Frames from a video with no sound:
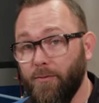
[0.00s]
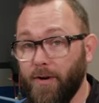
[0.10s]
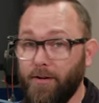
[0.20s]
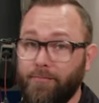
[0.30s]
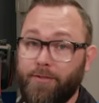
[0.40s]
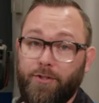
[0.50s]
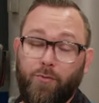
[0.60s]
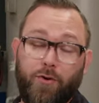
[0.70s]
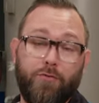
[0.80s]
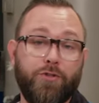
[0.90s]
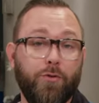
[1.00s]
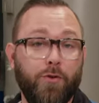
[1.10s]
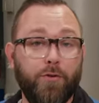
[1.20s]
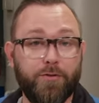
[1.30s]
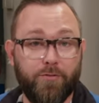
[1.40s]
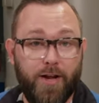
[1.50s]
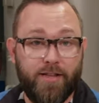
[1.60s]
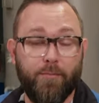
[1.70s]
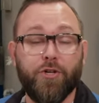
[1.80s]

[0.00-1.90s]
well, if you want to restore those threads,